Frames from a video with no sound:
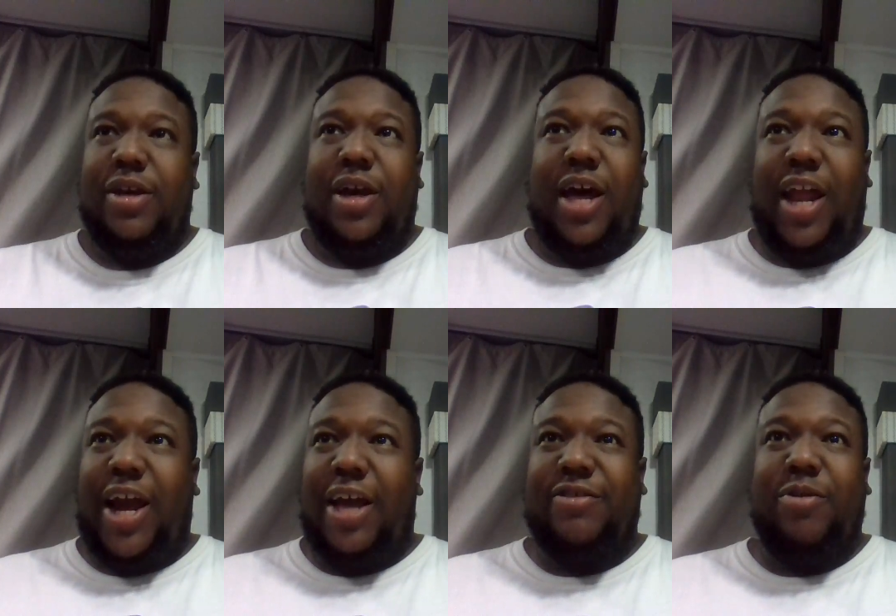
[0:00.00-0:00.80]
I like
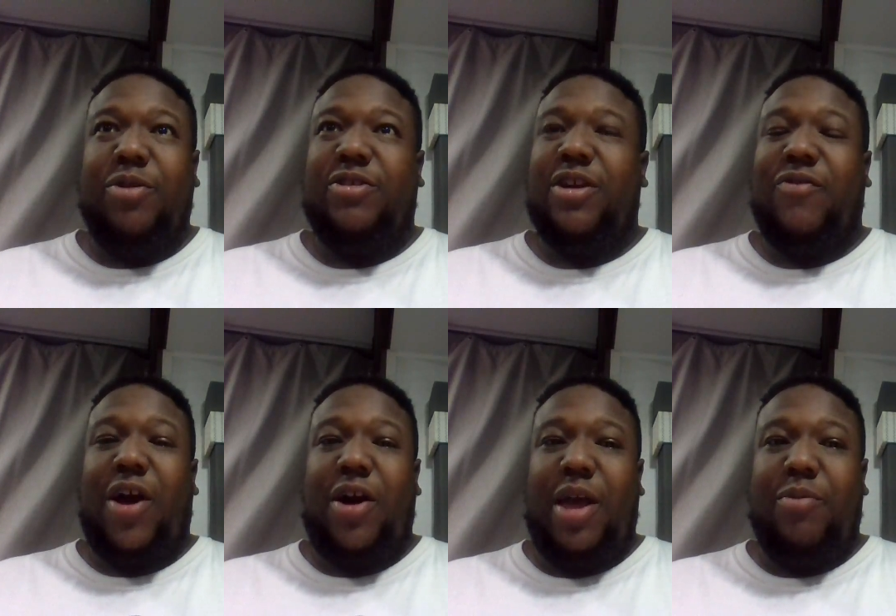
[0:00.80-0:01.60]
some of the stuff
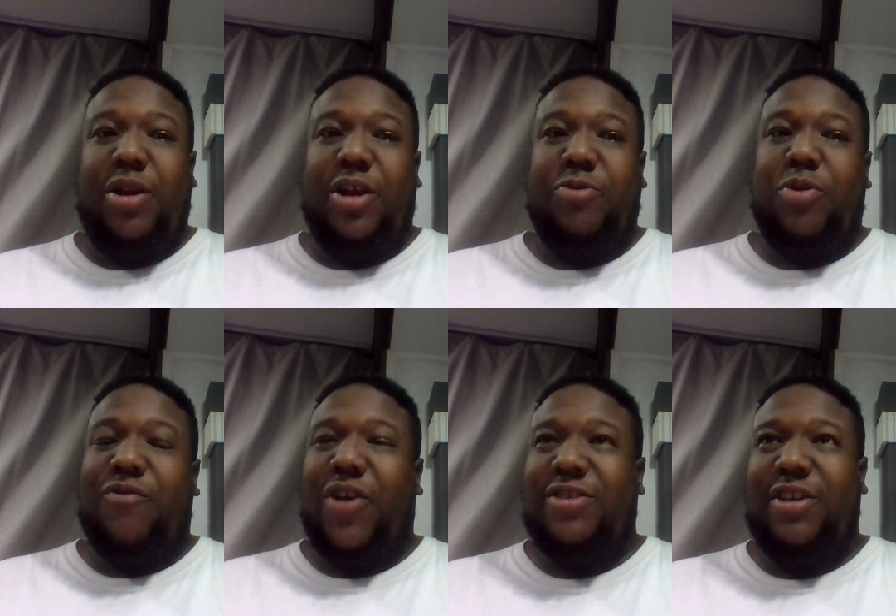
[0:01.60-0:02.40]
Al Heyman does, but
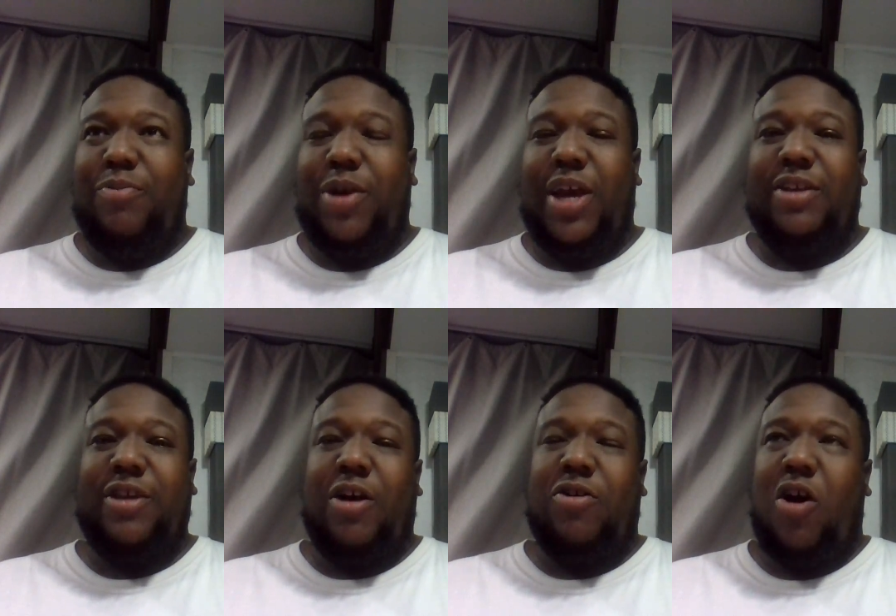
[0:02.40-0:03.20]
if I see BS,
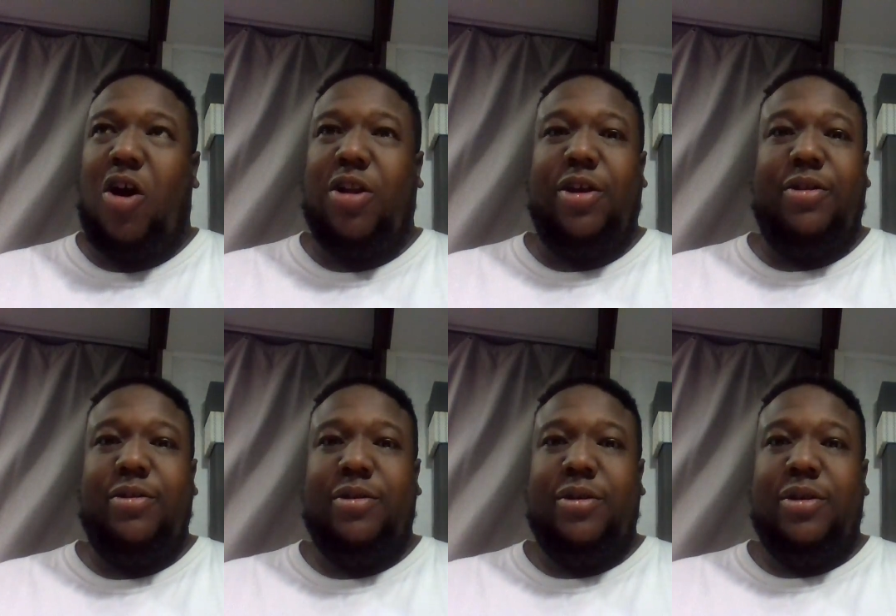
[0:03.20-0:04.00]
I'll call it.
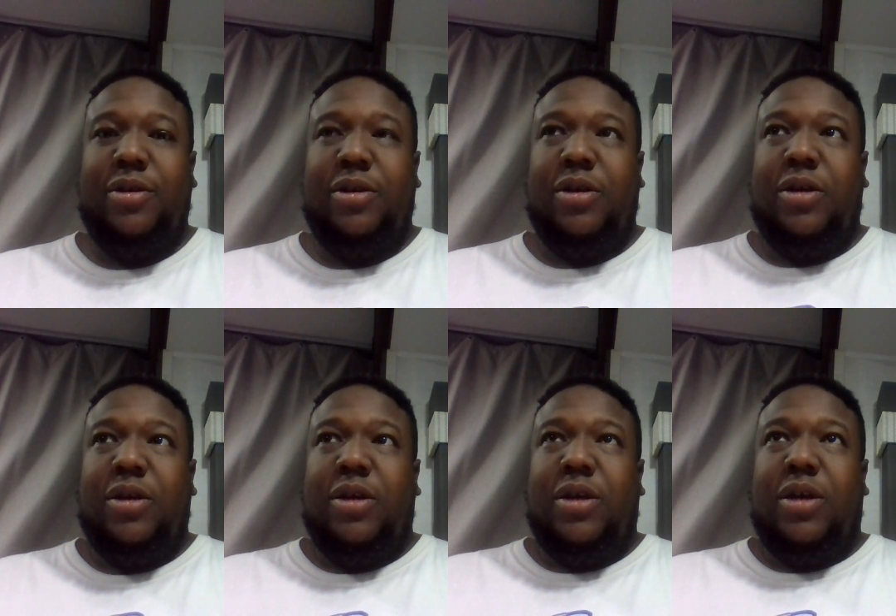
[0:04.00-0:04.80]

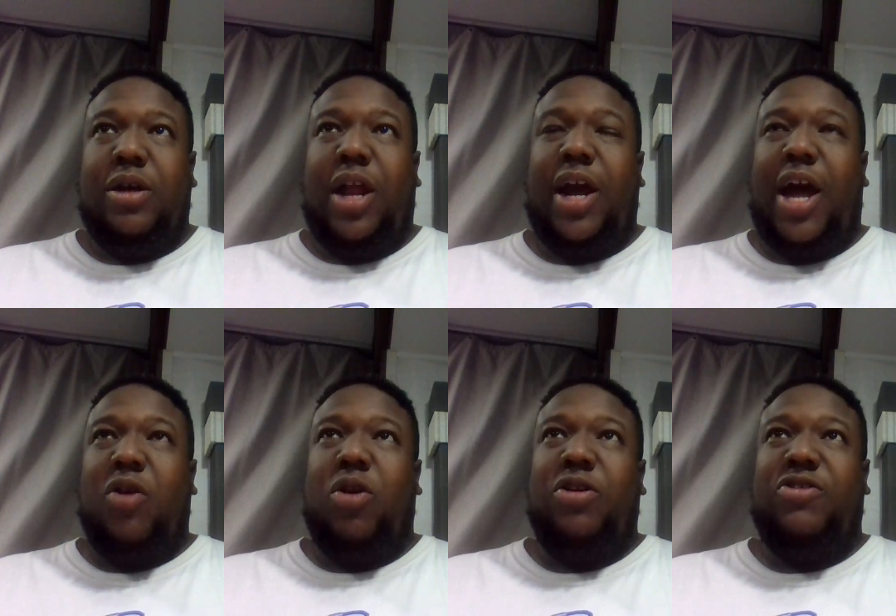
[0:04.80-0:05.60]
Like, I
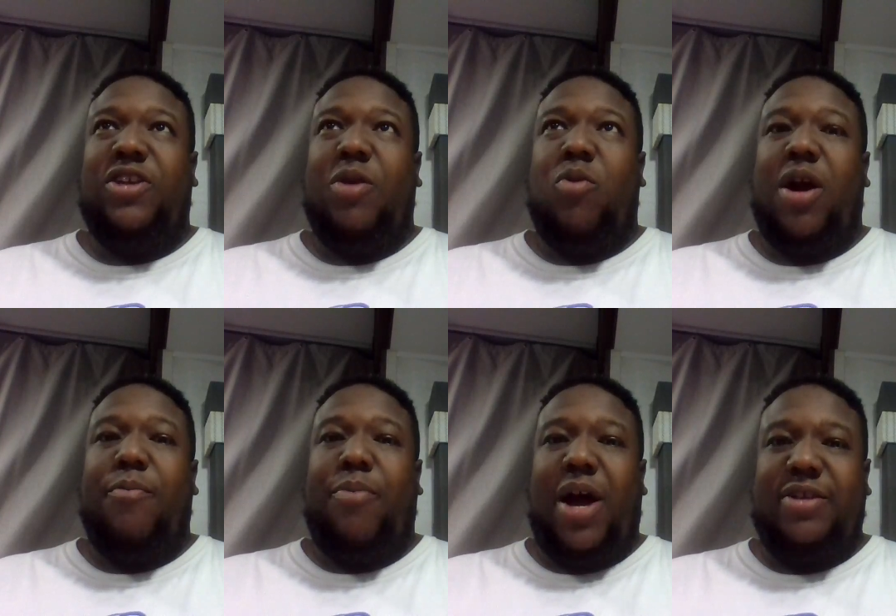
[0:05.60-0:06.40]
don't understand why
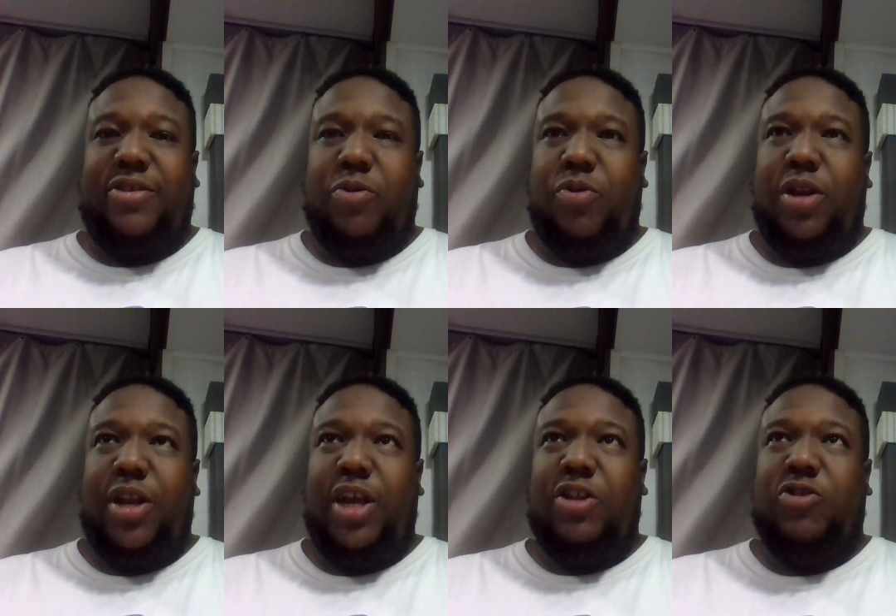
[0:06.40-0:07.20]
in boxing we
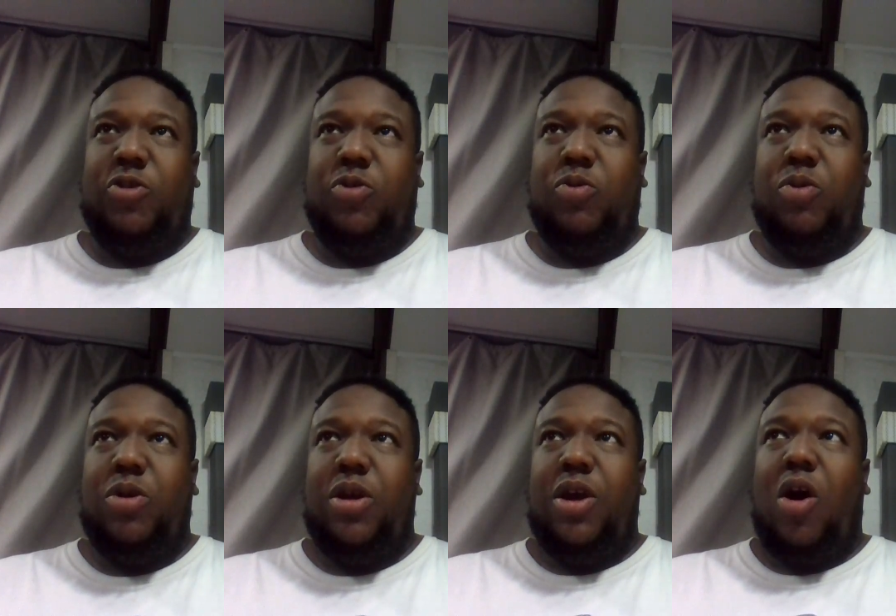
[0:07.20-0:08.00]
need to
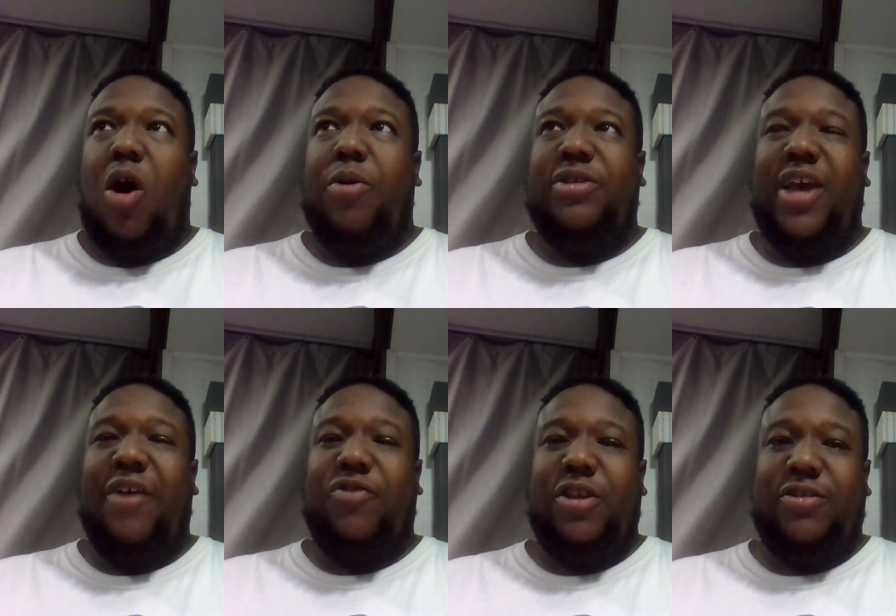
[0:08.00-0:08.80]
always
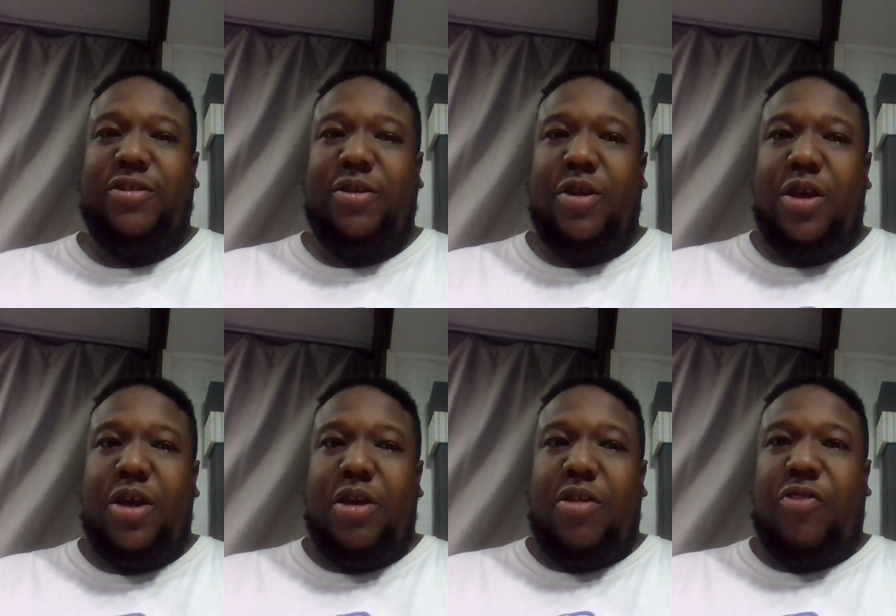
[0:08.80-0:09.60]
have
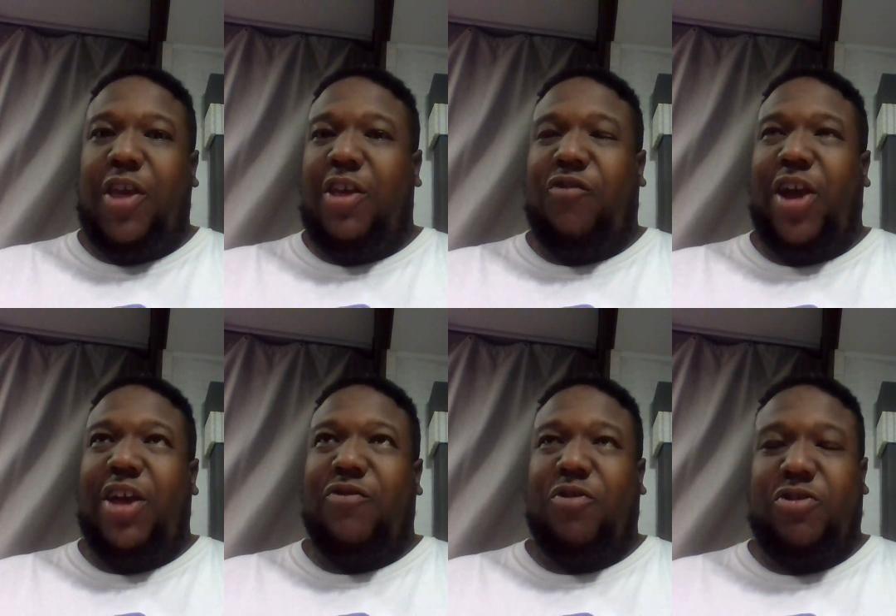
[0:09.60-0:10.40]
these
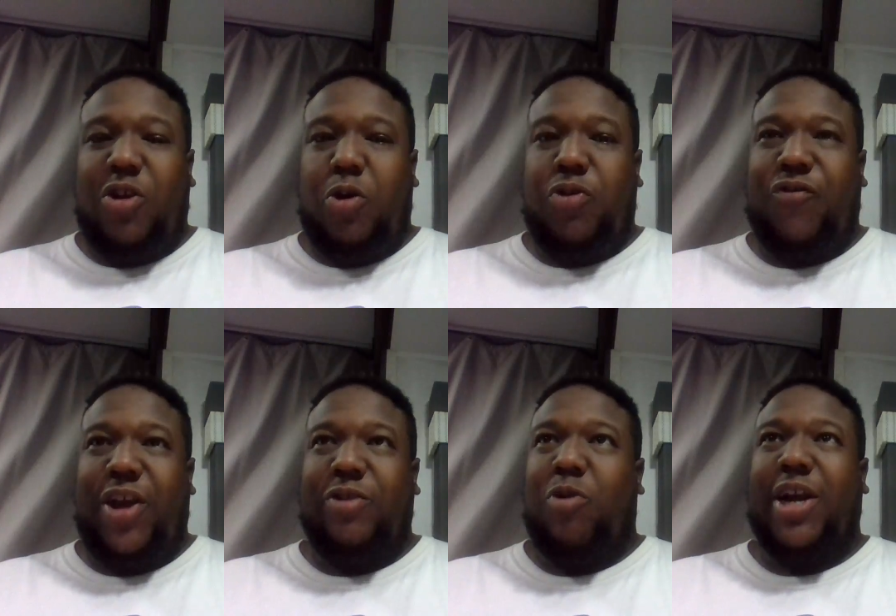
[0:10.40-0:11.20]
fans versus those
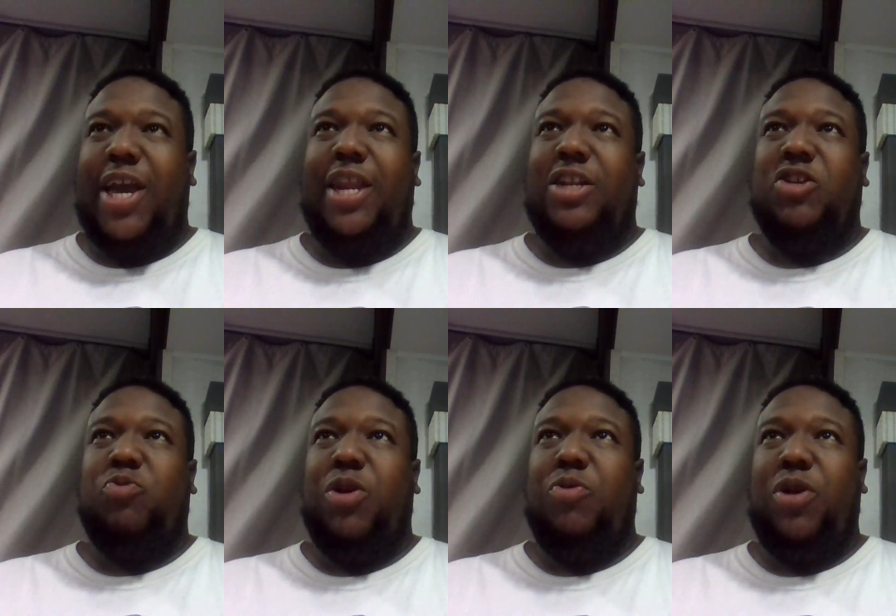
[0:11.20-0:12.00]
fans. Why can't it just
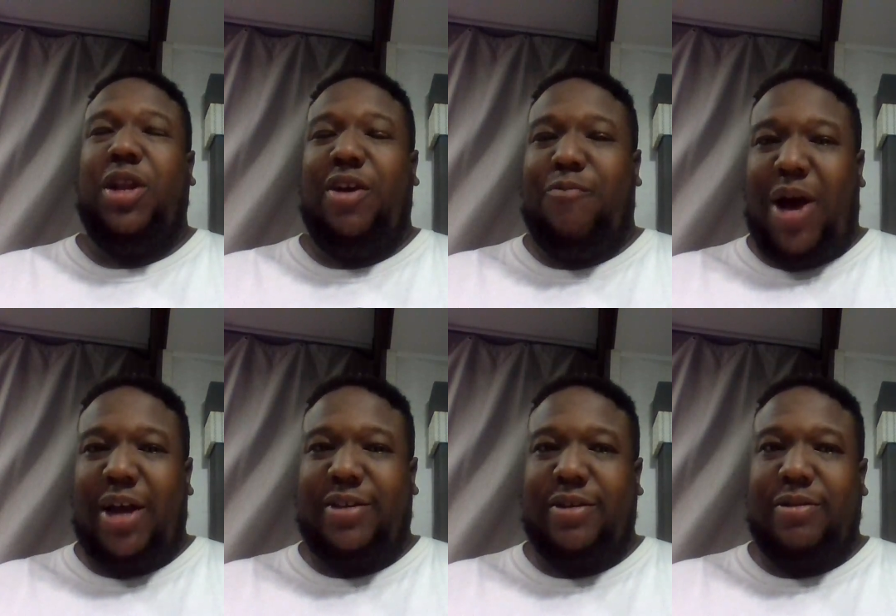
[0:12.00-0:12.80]
be we love
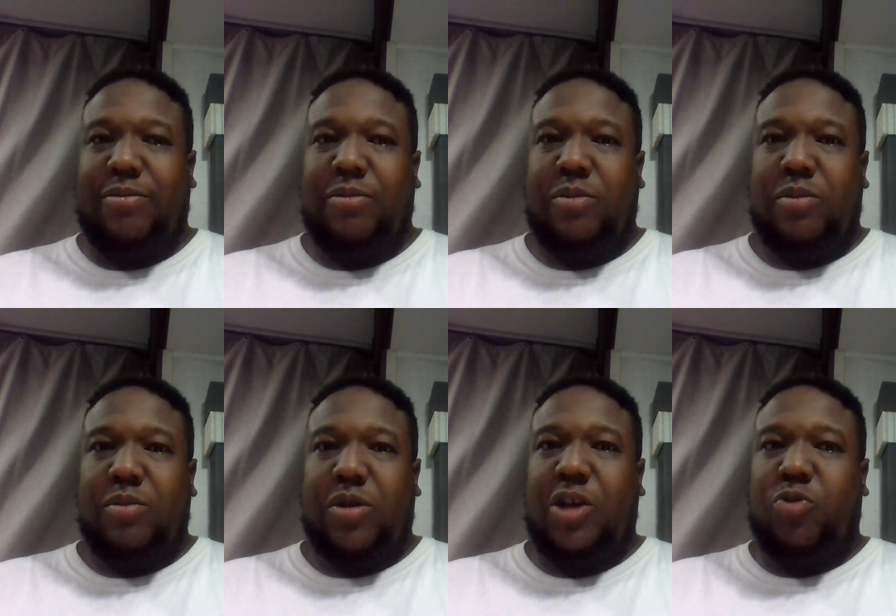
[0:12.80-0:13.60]
boxing?
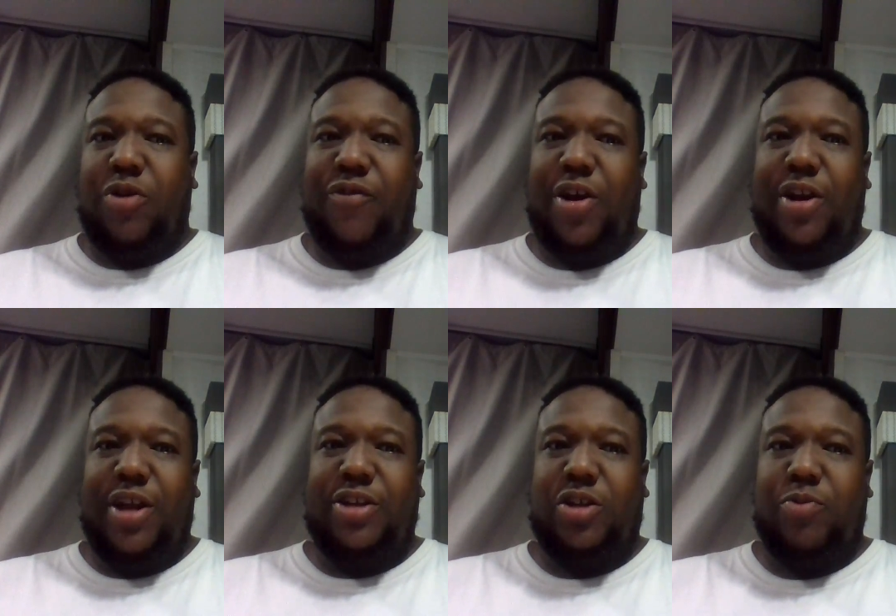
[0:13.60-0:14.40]
Because we're a very
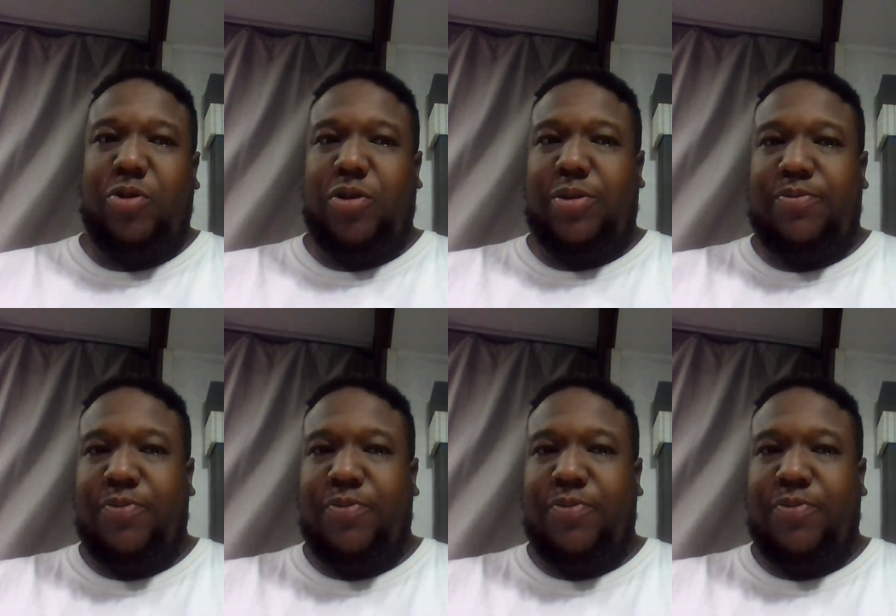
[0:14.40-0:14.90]
niche community.